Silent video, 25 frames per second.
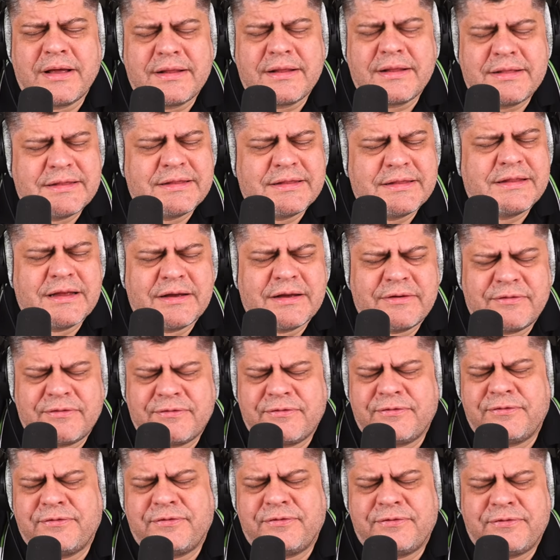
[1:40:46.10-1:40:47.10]
what the
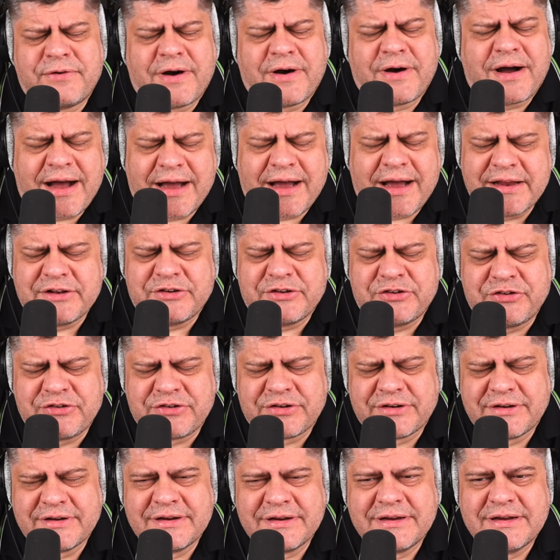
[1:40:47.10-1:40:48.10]

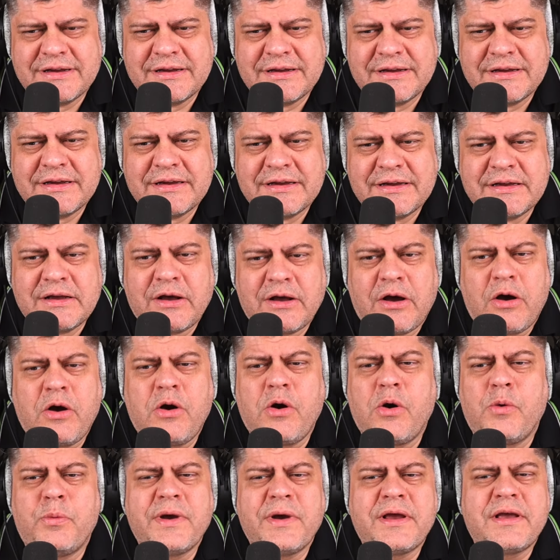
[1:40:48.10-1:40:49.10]
fudge?
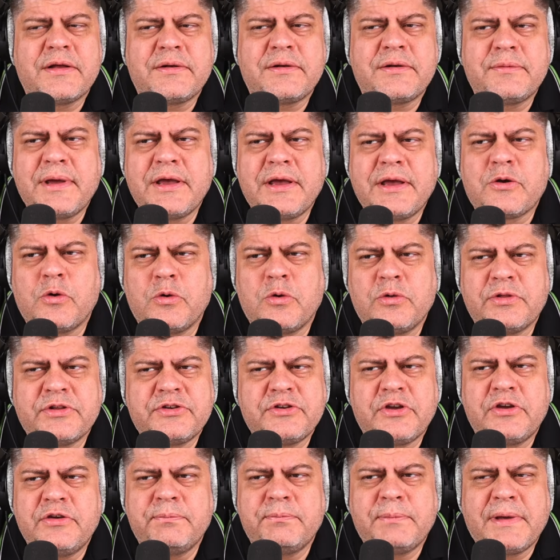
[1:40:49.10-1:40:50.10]
Oh, we're going to make all
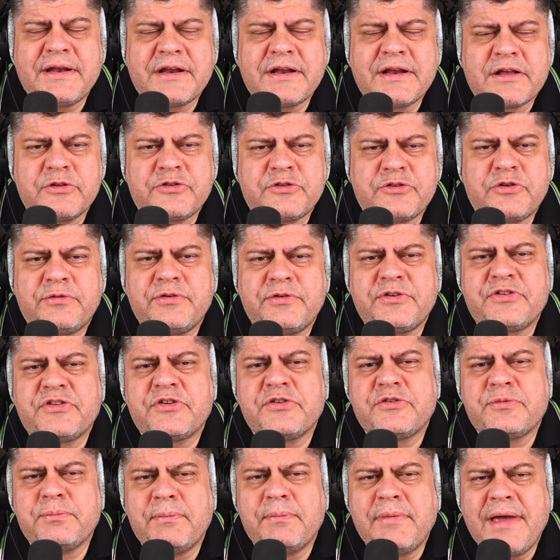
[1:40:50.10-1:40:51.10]
the medical
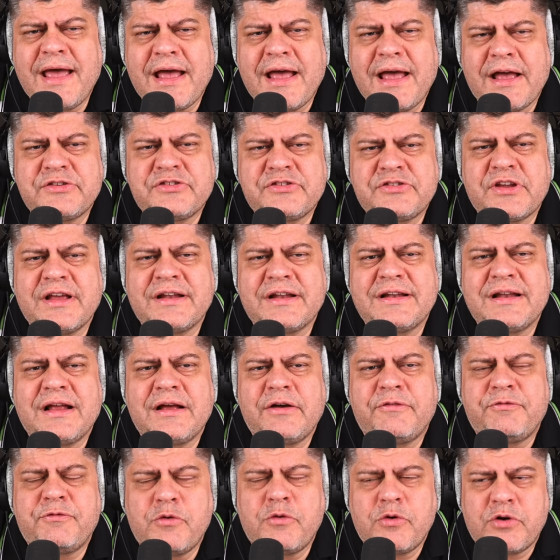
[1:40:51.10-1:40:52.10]
services mass and
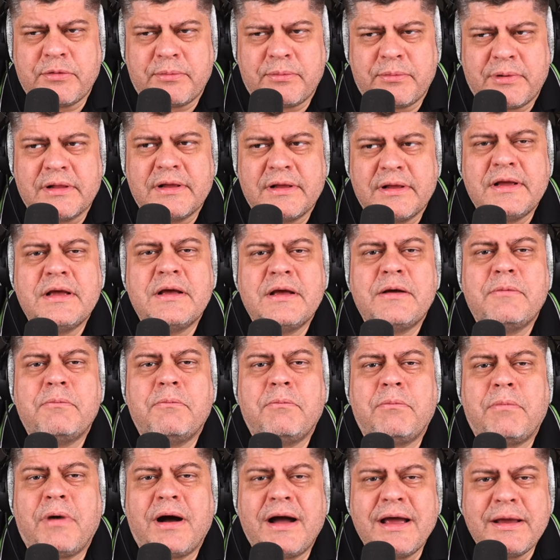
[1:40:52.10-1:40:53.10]
affordable.
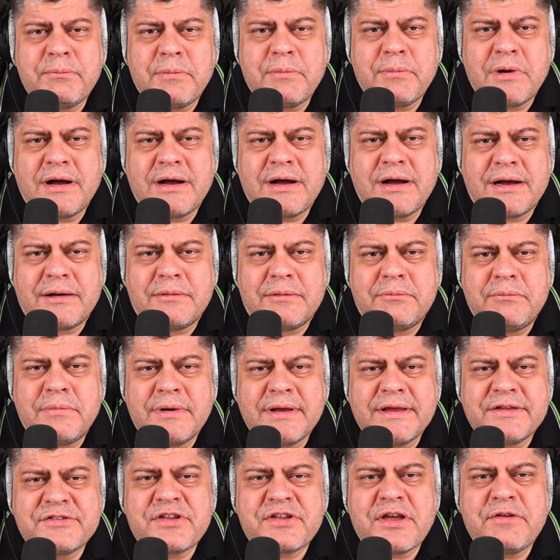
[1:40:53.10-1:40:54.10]
My mom
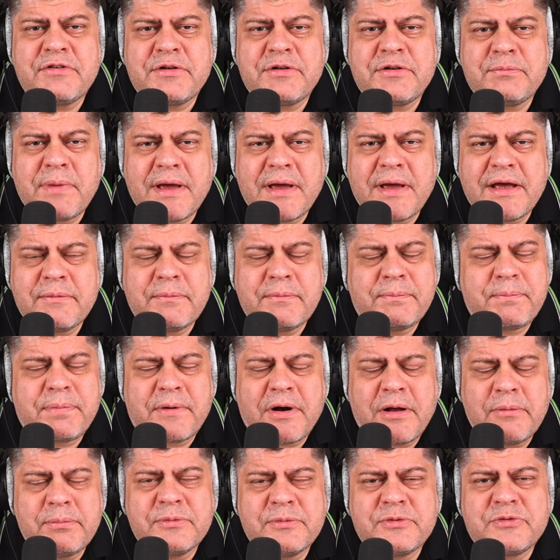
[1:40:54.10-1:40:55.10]
is having bad
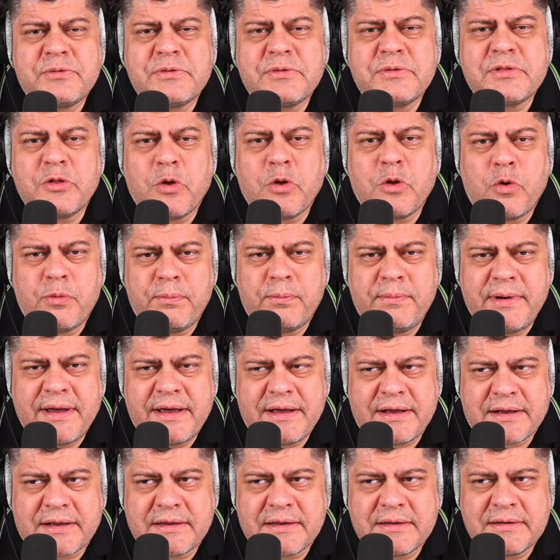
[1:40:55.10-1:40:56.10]
problems with low
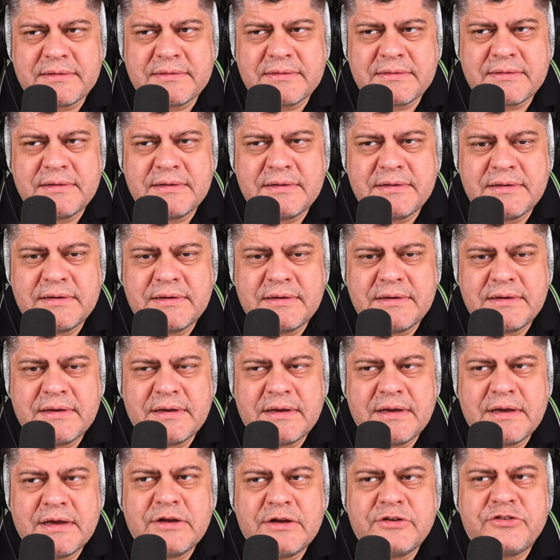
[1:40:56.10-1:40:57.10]
back.
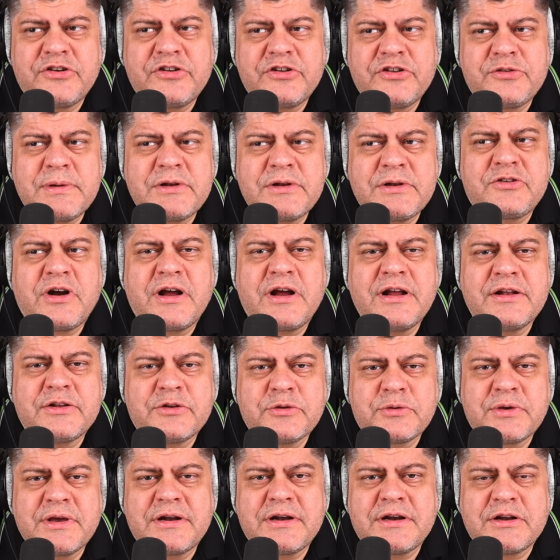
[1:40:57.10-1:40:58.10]
She's been trying
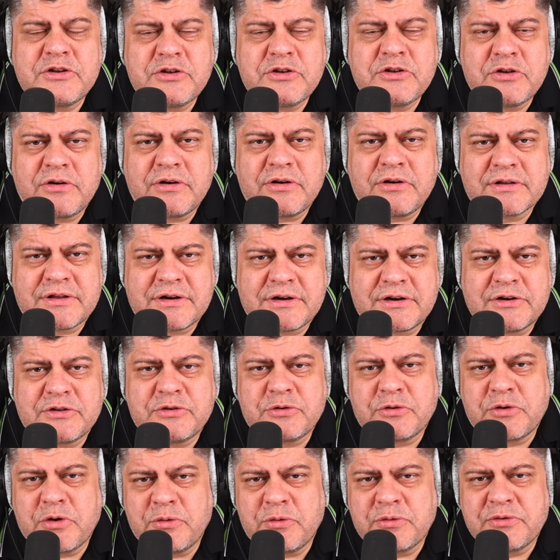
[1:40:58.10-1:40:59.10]
to get a doctor
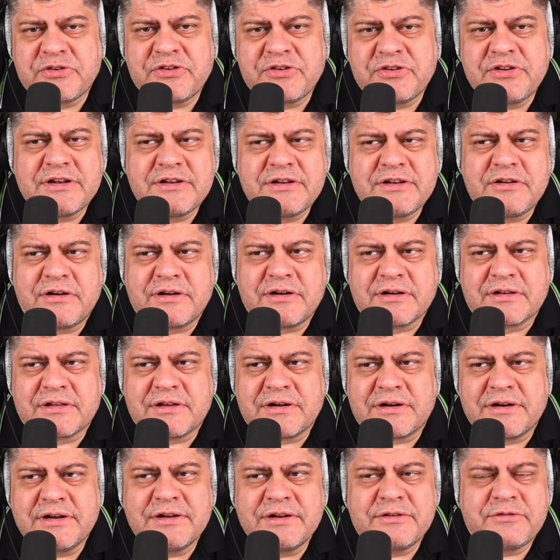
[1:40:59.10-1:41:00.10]
to go and see a
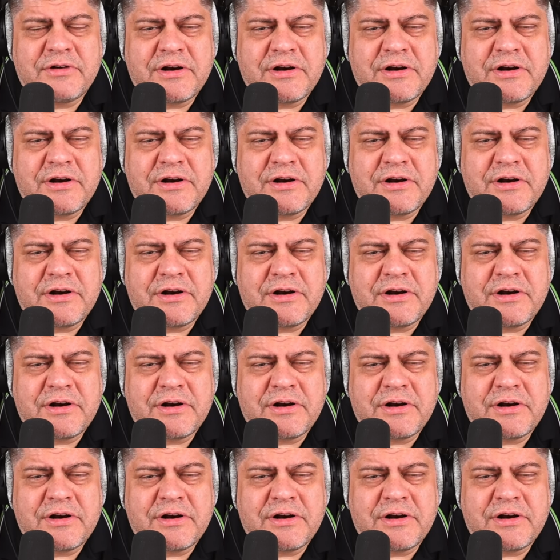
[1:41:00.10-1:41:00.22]
doctor in